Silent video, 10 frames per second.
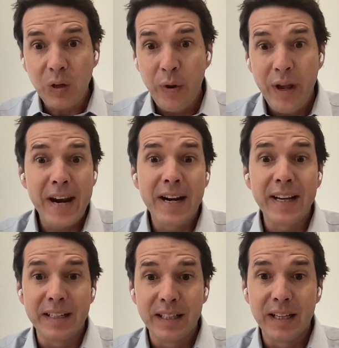we had an
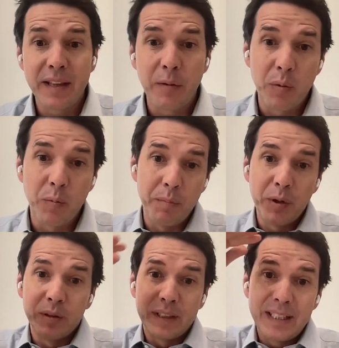idea that we would
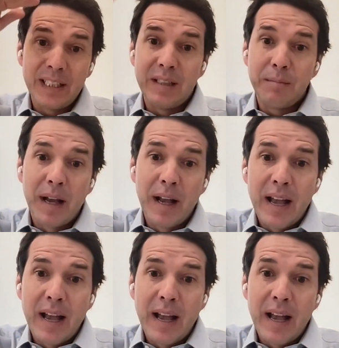build a team